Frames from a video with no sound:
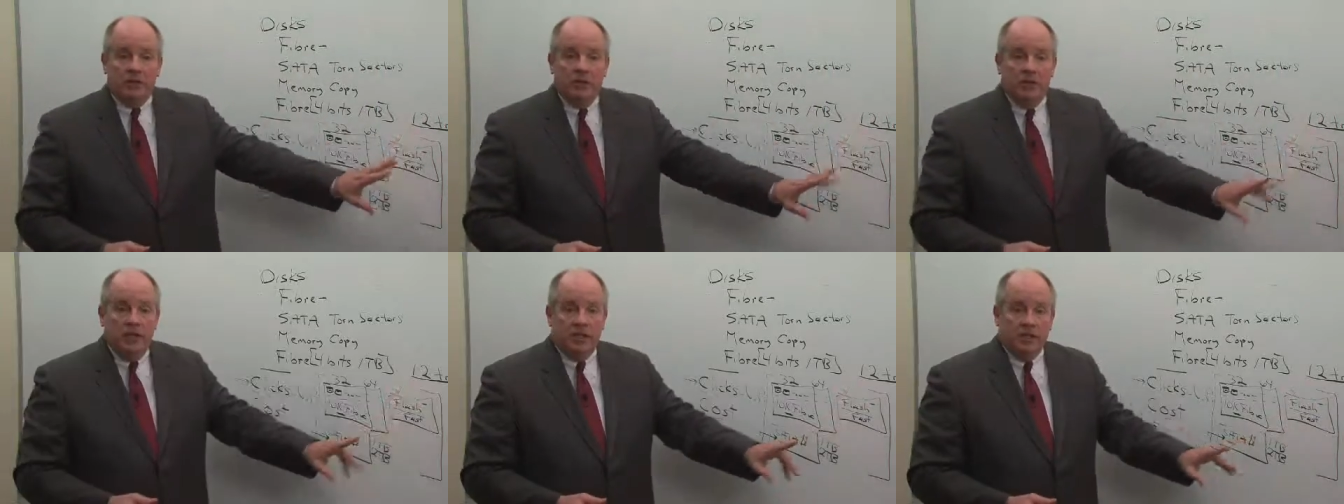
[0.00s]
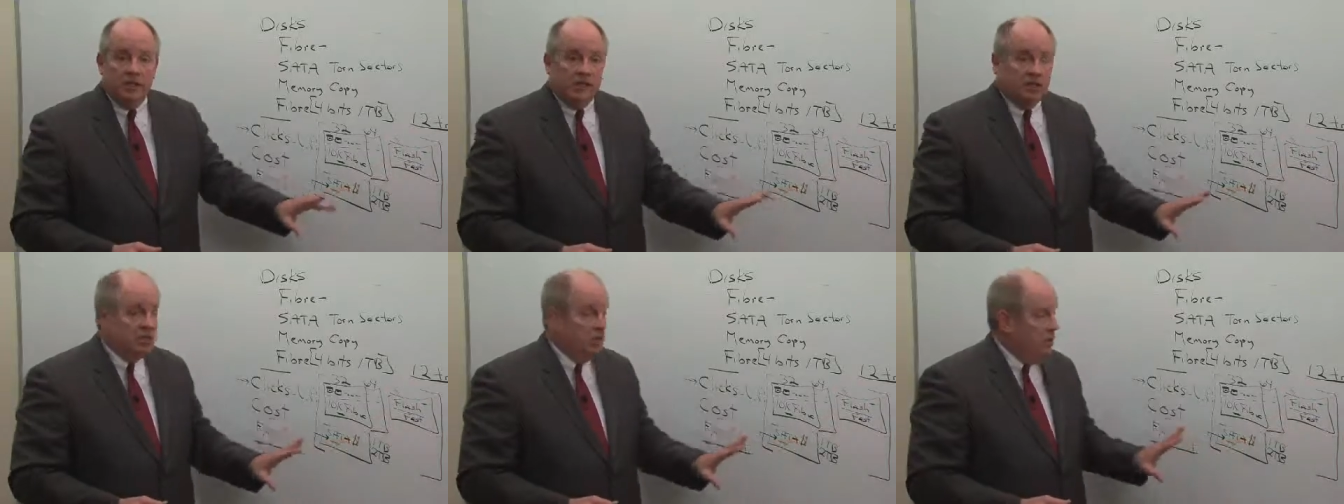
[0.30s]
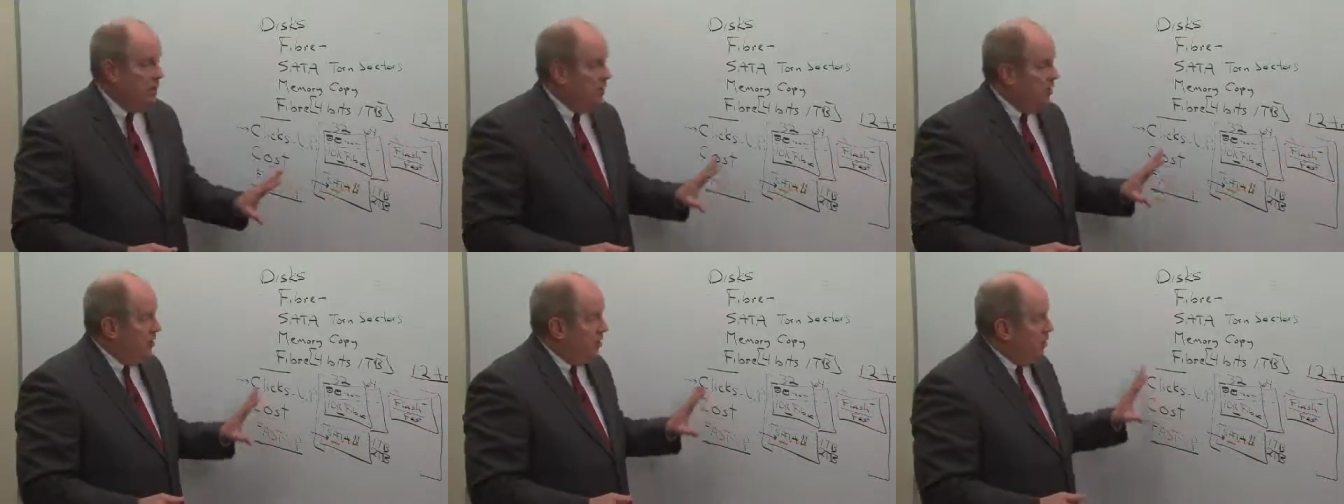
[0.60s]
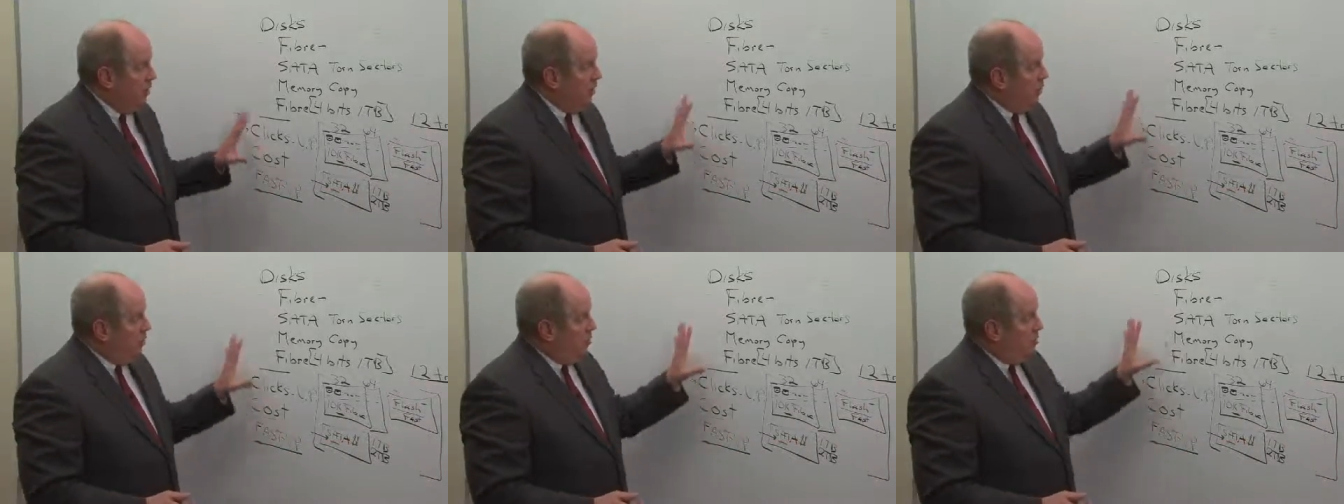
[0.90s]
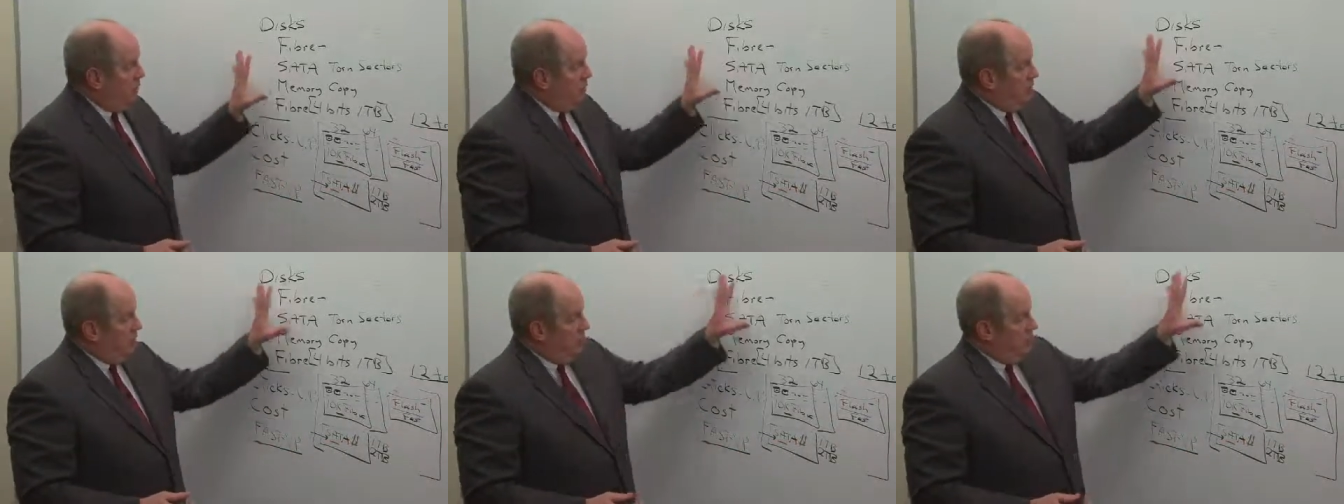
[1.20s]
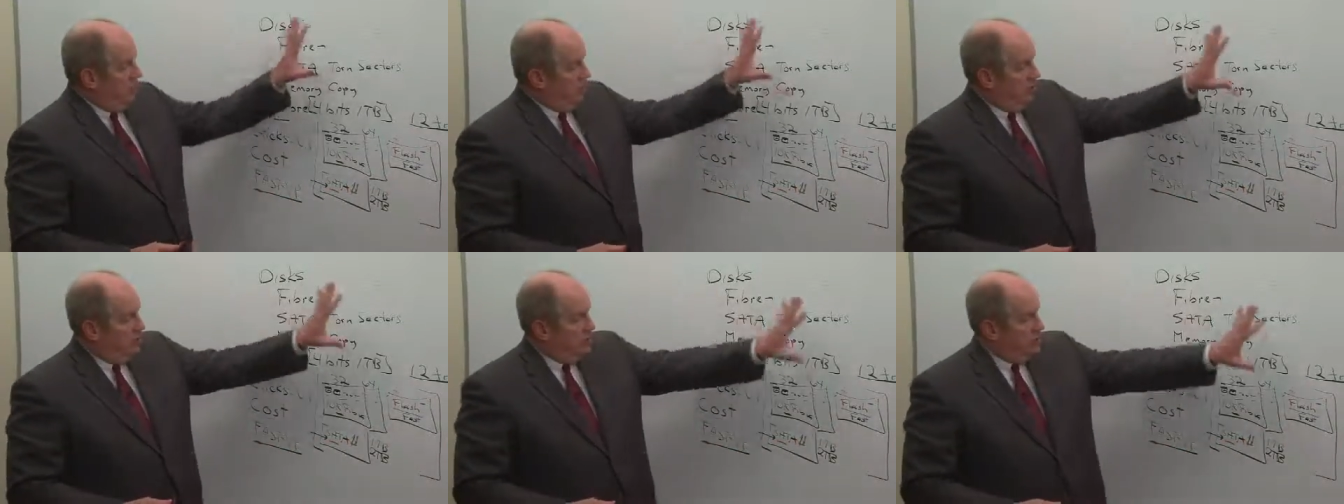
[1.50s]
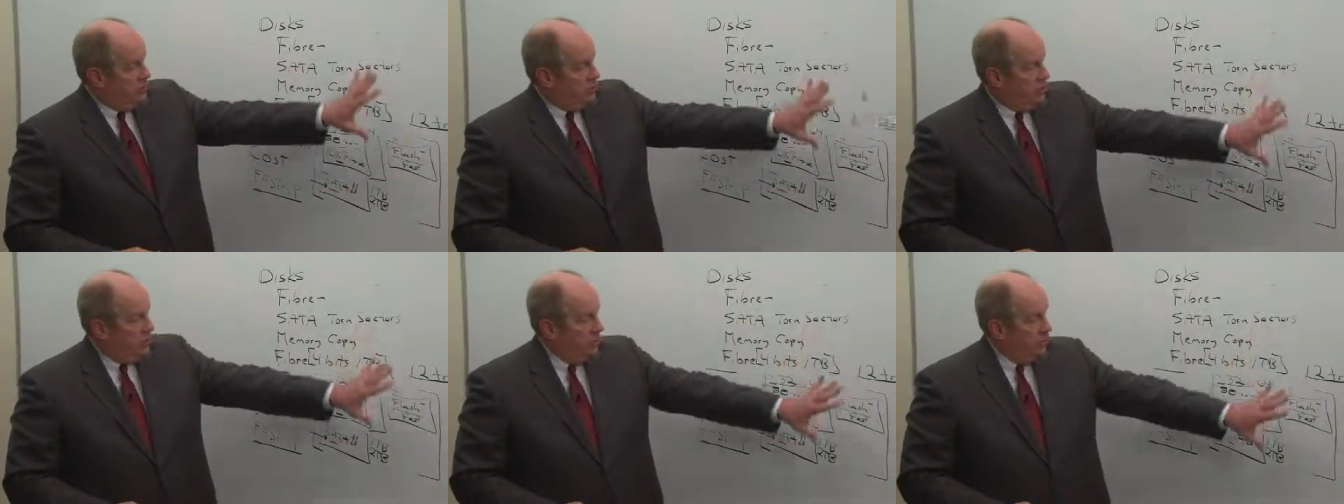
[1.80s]
So let's
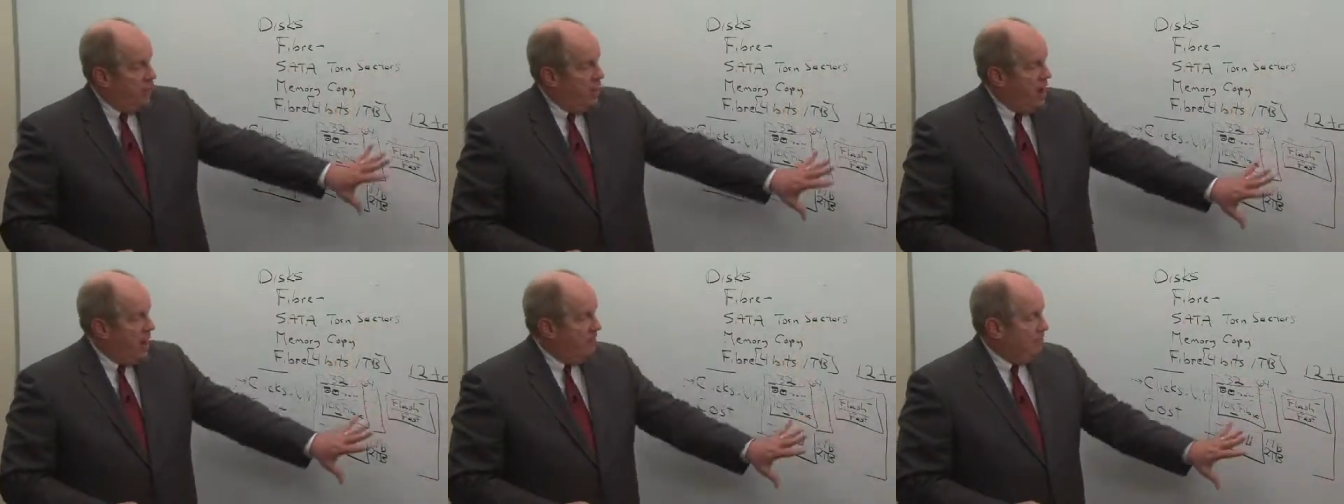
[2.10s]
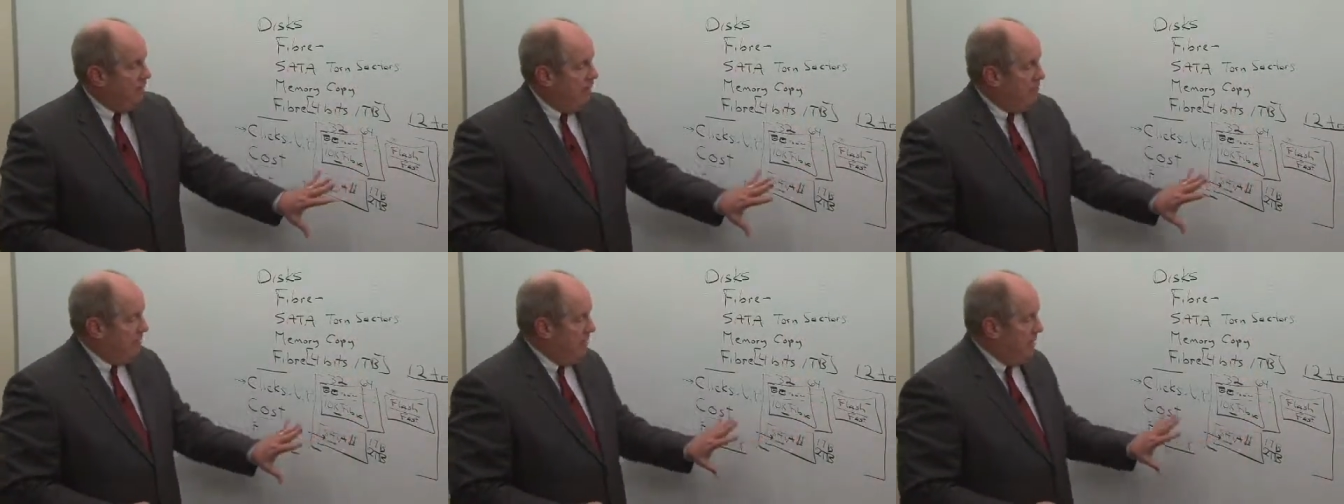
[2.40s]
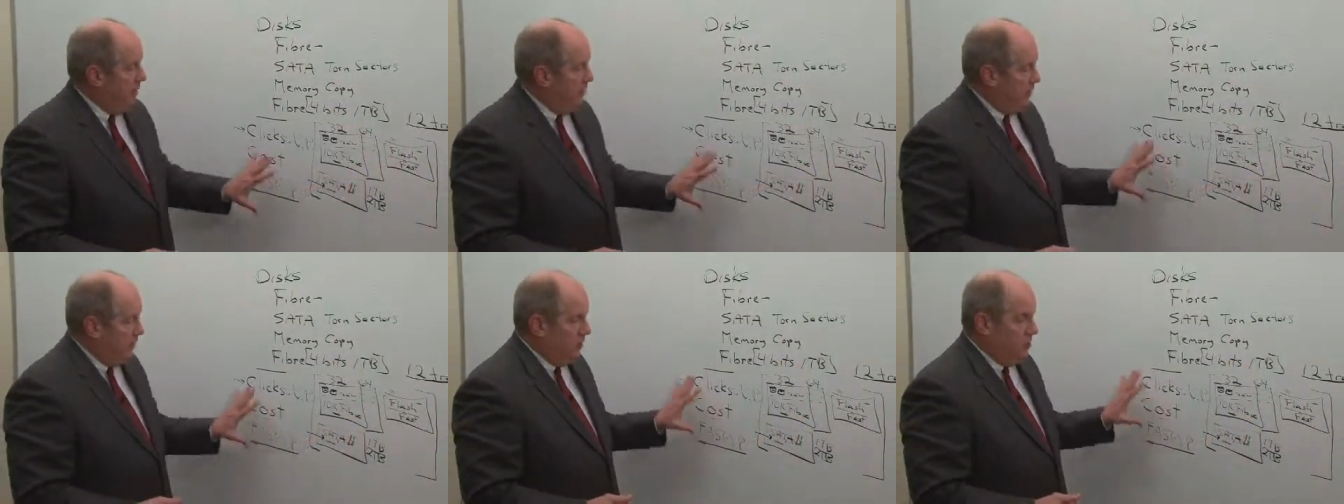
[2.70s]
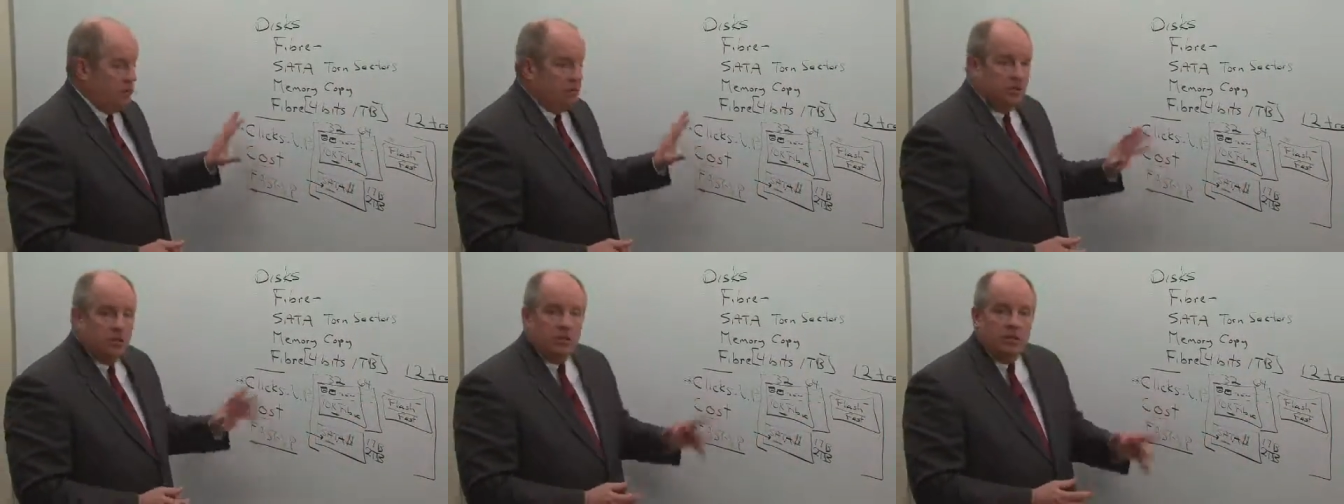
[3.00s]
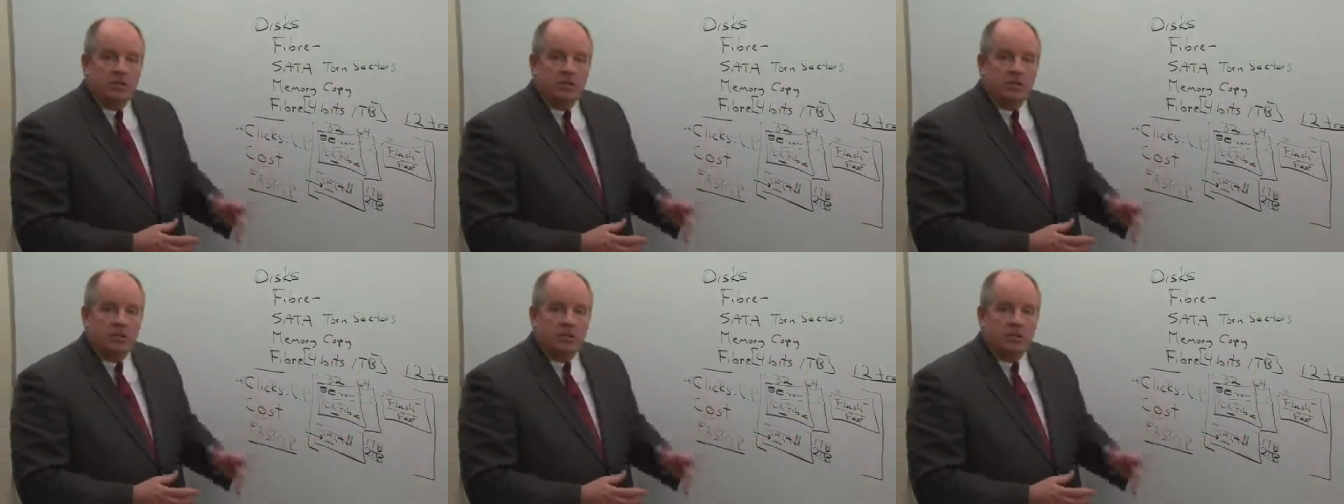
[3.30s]
sort of wrap up here.